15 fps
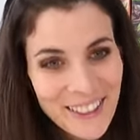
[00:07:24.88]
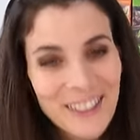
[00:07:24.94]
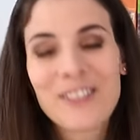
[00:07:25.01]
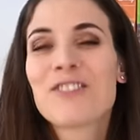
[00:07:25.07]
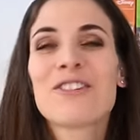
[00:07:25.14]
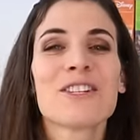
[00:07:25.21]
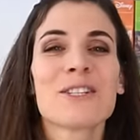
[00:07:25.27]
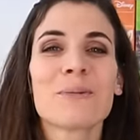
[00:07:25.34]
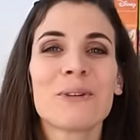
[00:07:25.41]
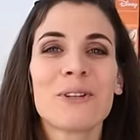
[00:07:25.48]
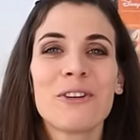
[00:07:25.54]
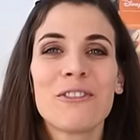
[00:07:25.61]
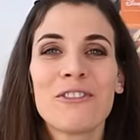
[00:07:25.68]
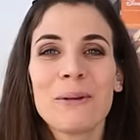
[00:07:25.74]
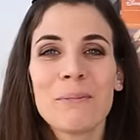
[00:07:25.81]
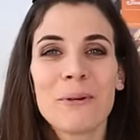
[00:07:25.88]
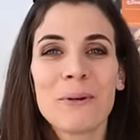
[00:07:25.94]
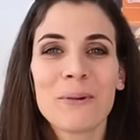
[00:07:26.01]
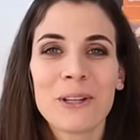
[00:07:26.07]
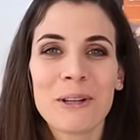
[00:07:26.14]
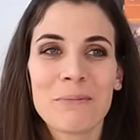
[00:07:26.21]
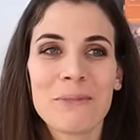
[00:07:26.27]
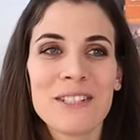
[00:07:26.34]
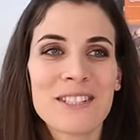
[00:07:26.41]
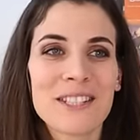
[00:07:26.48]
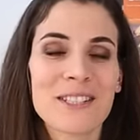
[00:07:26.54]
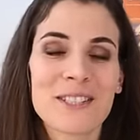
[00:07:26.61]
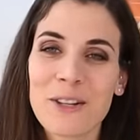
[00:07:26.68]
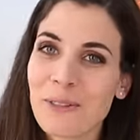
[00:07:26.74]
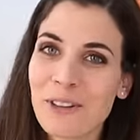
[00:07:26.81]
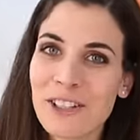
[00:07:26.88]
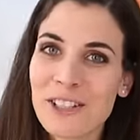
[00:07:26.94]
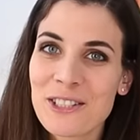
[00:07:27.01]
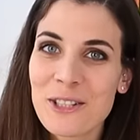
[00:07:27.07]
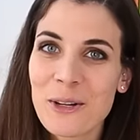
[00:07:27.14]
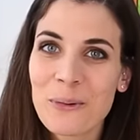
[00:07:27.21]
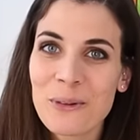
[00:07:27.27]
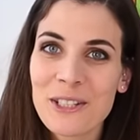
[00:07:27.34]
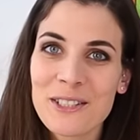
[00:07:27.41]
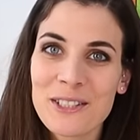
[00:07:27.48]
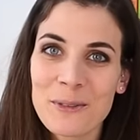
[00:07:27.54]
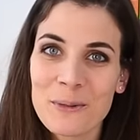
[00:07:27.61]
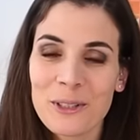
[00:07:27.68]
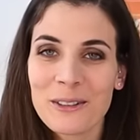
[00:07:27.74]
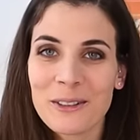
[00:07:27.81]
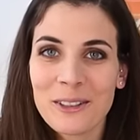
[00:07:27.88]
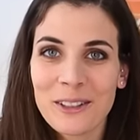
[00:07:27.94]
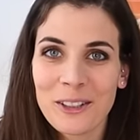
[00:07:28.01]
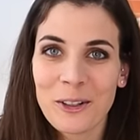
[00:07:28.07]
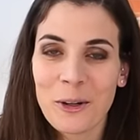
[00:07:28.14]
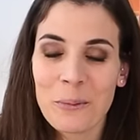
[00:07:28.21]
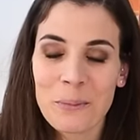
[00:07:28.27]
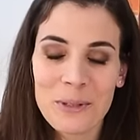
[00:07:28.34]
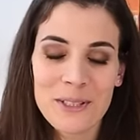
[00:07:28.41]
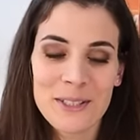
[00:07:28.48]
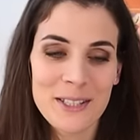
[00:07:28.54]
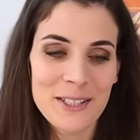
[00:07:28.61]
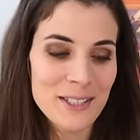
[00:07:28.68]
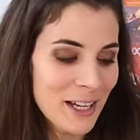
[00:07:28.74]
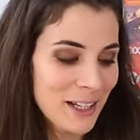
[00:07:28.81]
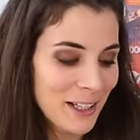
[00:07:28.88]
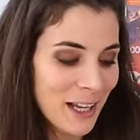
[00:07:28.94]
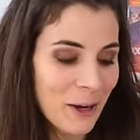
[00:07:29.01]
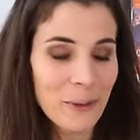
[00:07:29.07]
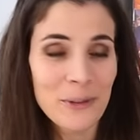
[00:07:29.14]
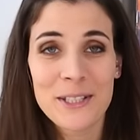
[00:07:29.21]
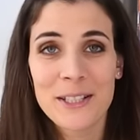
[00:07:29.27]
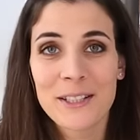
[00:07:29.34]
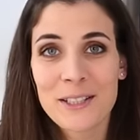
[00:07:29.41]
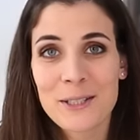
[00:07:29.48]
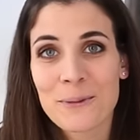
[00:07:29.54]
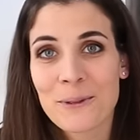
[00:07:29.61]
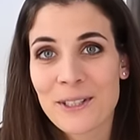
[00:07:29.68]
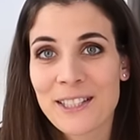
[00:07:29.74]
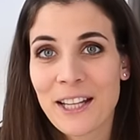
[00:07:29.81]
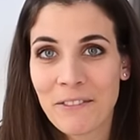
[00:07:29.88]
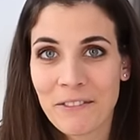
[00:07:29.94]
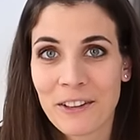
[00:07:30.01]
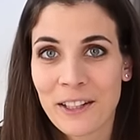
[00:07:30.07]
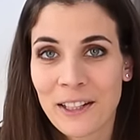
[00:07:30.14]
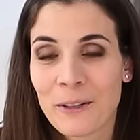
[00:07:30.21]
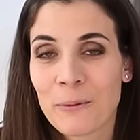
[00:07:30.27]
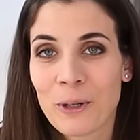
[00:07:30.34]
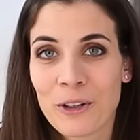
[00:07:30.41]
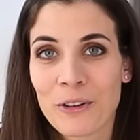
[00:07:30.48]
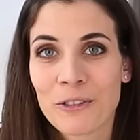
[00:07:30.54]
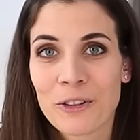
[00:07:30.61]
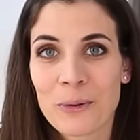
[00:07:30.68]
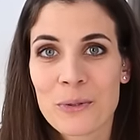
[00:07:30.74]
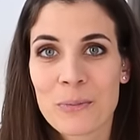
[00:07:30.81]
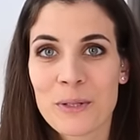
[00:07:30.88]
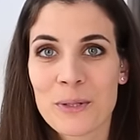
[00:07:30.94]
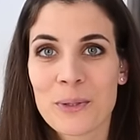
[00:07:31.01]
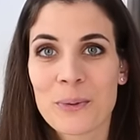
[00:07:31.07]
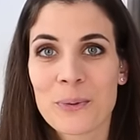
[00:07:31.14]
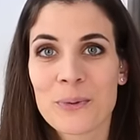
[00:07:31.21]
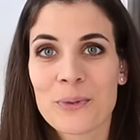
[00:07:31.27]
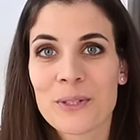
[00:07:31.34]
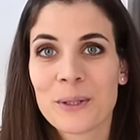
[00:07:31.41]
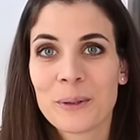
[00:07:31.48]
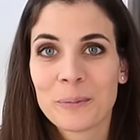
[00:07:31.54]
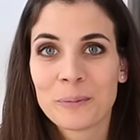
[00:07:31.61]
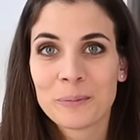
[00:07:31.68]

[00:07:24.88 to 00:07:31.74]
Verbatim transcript: it's just when you flip all the pieces over, it's so easy when, you know, pieces stand out, and this one is definitely one of those puzzles.